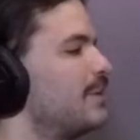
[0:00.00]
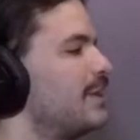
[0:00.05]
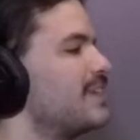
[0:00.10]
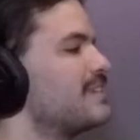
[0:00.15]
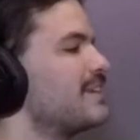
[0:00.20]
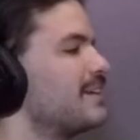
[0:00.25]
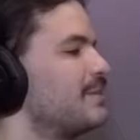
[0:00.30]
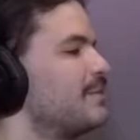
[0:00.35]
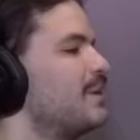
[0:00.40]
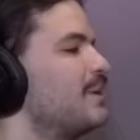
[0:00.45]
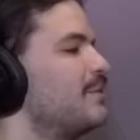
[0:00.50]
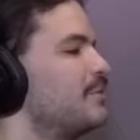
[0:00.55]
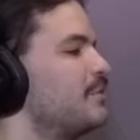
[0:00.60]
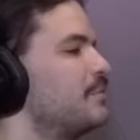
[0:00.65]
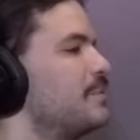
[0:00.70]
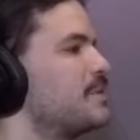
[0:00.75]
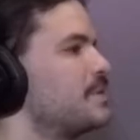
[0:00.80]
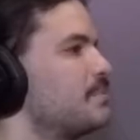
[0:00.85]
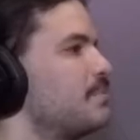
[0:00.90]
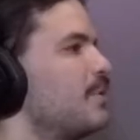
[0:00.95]
That's like an
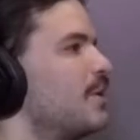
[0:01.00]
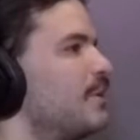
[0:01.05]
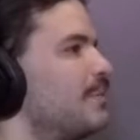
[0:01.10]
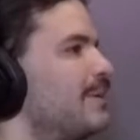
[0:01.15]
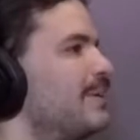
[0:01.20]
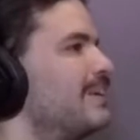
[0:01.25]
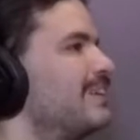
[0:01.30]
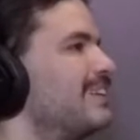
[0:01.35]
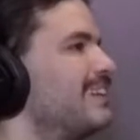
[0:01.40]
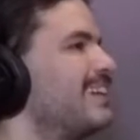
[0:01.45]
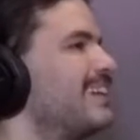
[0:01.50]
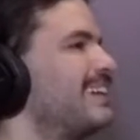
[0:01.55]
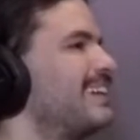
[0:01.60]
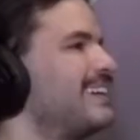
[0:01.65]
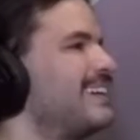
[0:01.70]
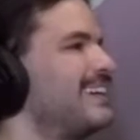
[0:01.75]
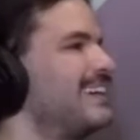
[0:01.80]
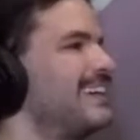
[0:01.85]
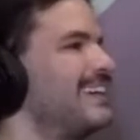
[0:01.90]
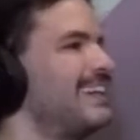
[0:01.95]
infamous apartment, like
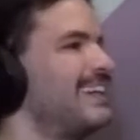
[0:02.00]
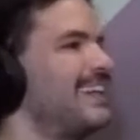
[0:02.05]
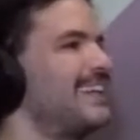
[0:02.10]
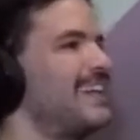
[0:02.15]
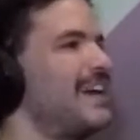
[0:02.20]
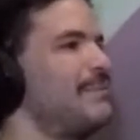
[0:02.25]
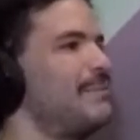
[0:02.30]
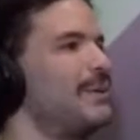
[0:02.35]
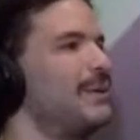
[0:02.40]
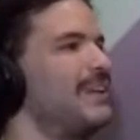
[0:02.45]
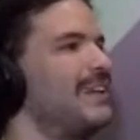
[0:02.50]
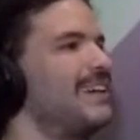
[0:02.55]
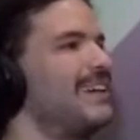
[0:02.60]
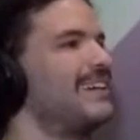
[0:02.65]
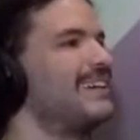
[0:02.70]
in like that building.